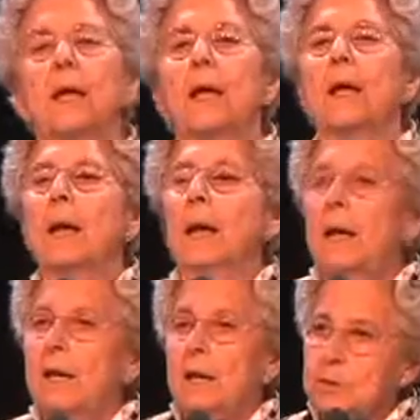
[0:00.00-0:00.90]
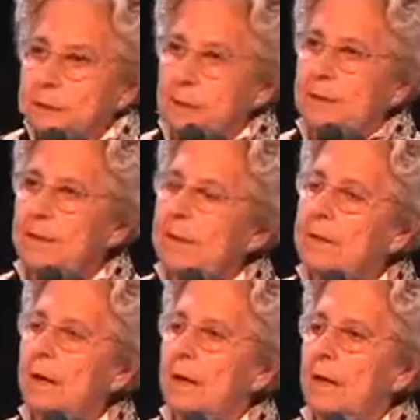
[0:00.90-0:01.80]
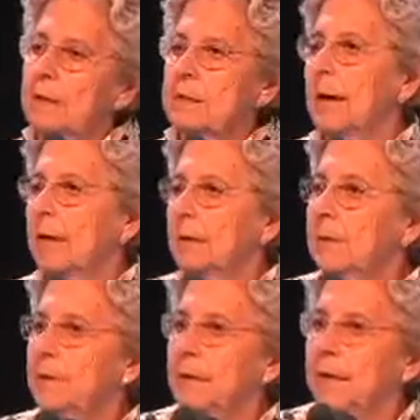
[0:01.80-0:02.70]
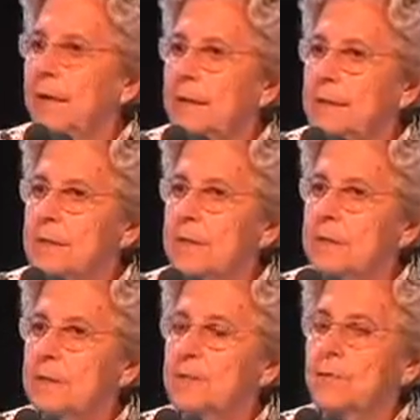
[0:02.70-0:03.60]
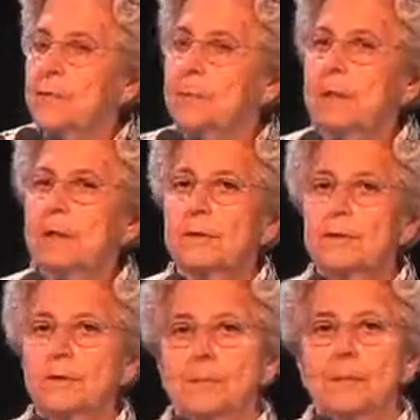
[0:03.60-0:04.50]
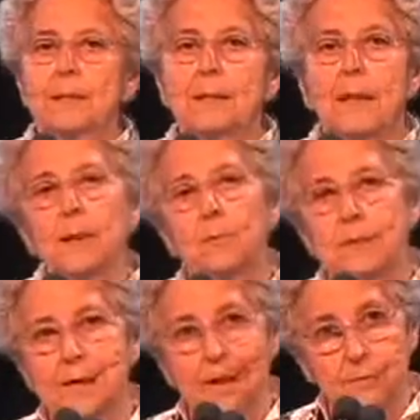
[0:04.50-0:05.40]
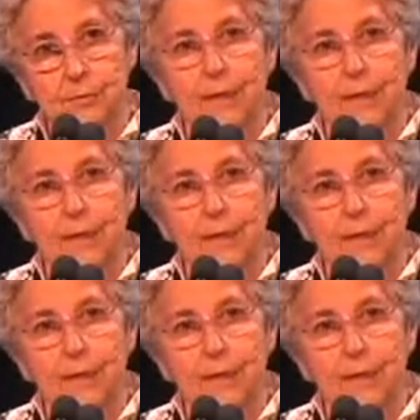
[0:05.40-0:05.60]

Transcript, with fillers: He was given uh, asylum in the United States for medical treatment, and it was after that